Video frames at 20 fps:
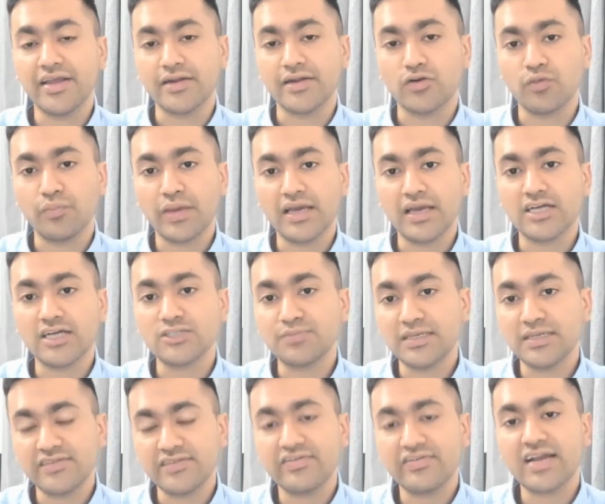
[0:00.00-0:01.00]
to pay a
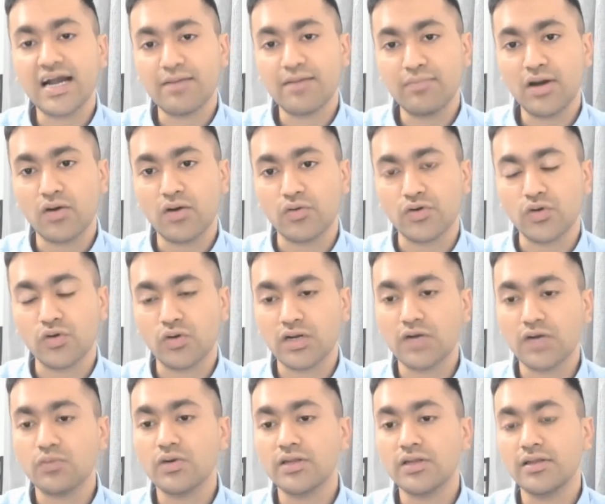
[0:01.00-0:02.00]
specific amount to
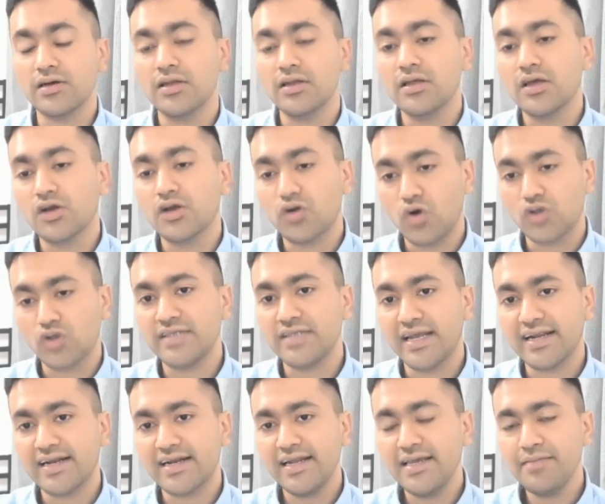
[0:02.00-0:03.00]
cover the cost
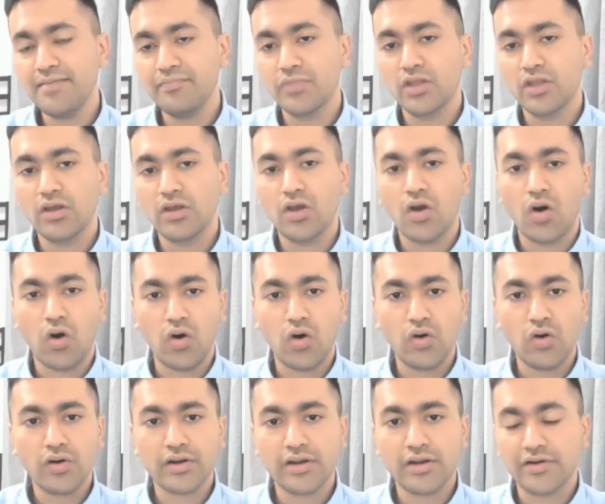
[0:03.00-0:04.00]
directly,
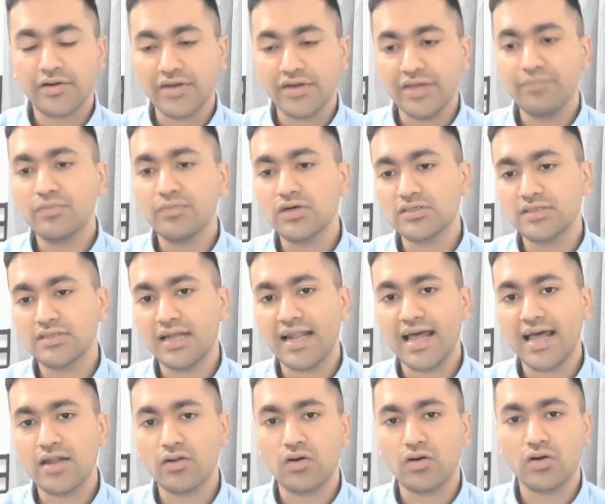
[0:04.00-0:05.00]
or reimburse the
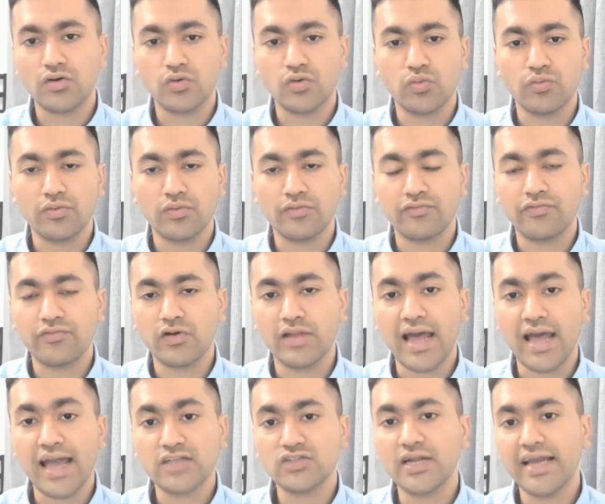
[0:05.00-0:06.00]
landlord for
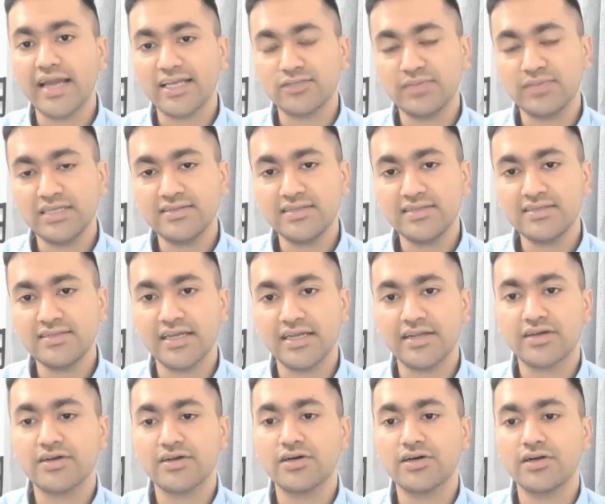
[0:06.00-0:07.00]
the actual expenses
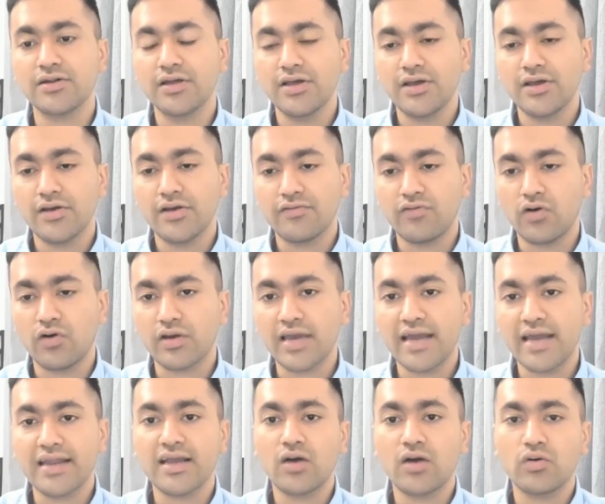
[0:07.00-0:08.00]
incurred for
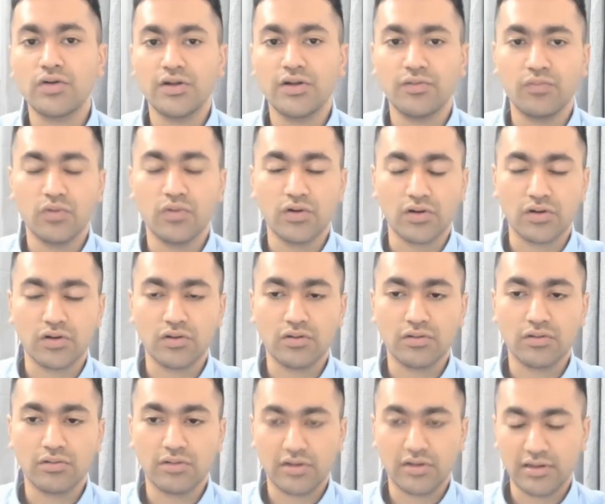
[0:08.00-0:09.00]
carrying out the work,
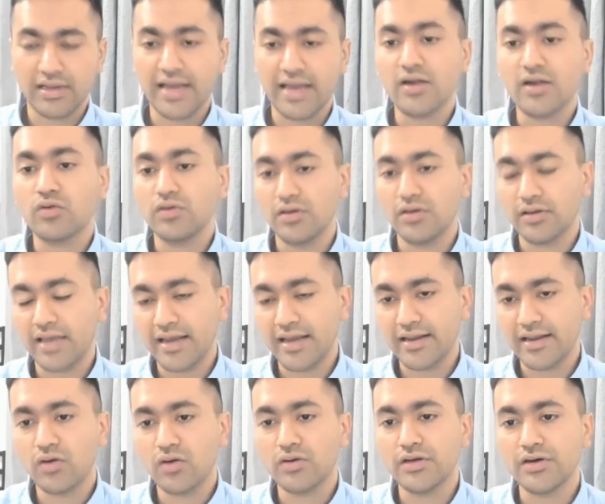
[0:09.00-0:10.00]

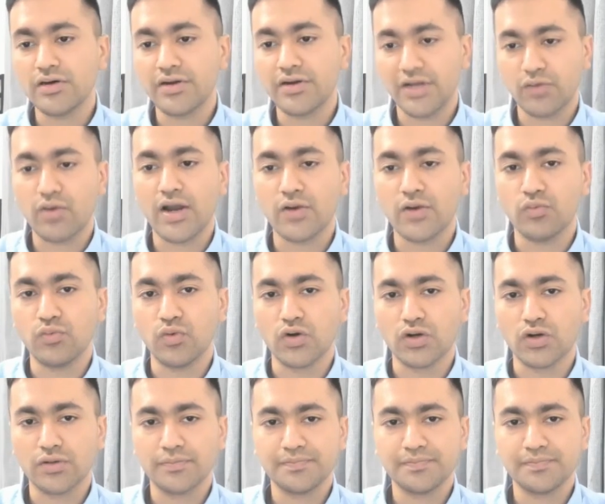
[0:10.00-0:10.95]
carrying out the required work.